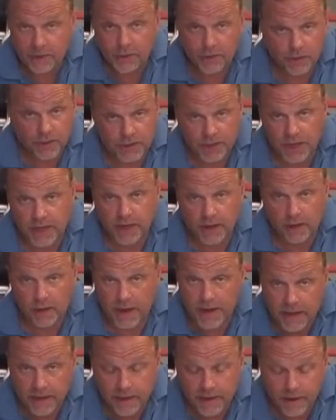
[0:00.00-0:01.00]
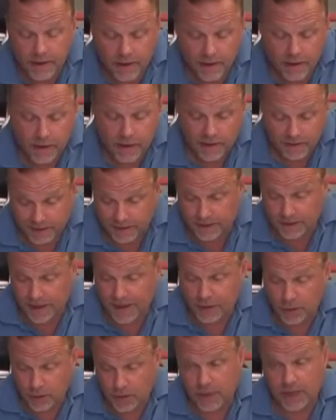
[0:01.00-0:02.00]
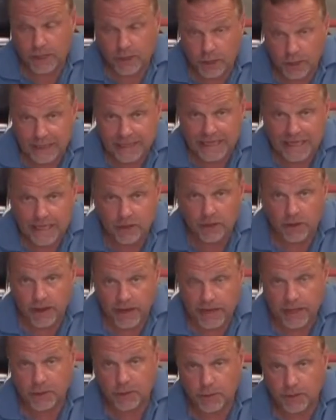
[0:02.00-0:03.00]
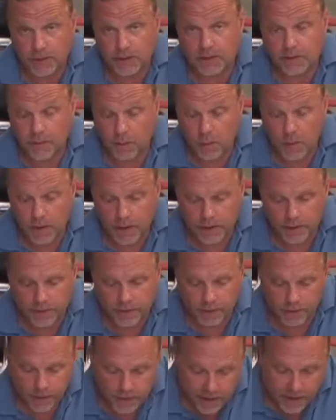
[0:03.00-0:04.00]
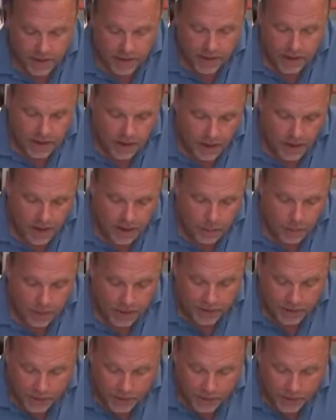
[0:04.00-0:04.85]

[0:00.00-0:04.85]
or your skin or anything. You could actually clean your hands with this if you wanted to. What it's